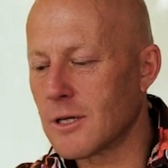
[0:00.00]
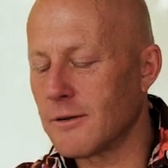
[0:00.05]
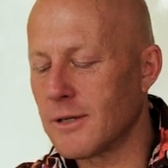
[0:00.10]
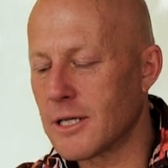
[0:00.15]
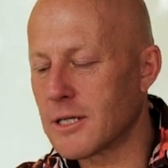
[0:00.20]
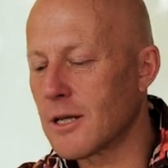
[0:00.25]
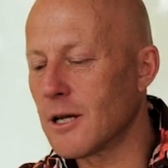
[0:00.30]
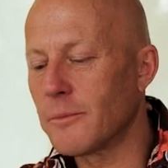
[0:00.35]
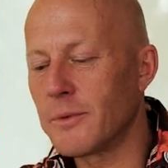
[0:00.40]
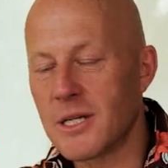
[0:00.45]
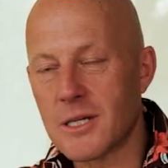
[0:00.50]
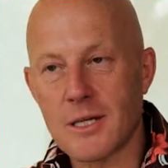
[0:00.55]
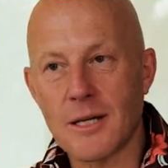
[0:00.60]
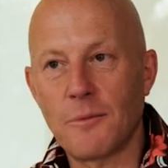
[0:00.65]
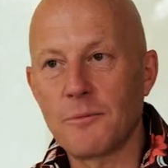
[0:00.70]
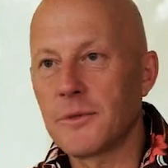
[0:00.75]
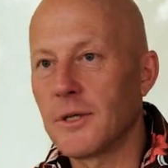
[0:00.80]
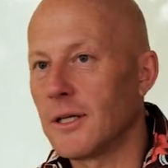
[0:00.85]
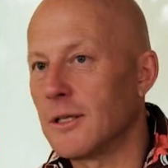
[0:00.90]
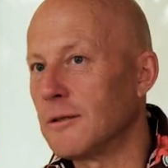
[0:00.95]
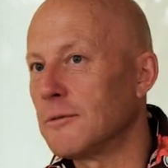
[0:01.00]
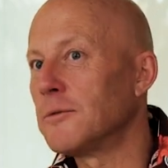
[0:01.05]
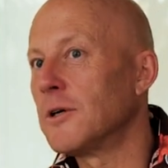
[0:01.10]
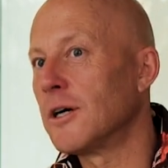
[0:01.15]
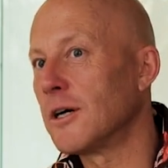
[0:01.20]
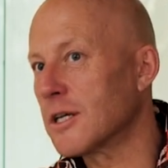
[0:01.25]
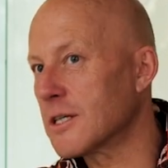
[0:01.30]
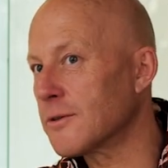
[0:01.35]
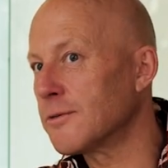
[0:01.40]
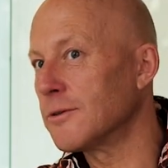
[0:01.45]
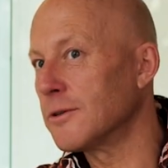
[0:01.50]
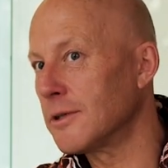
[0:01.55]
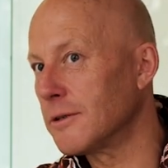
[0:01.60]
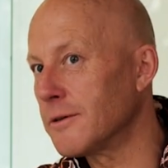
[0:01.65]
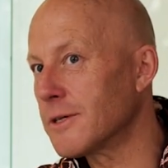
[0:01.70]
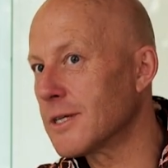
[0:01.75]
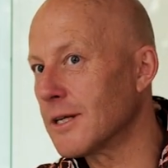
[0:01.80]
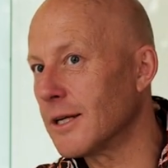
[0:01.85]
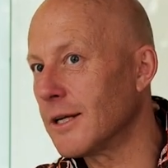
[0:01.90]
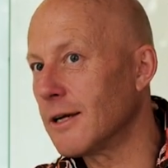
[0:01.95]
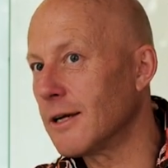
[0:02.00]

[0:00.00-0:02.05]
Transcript: There's going to be something that works for you, isn't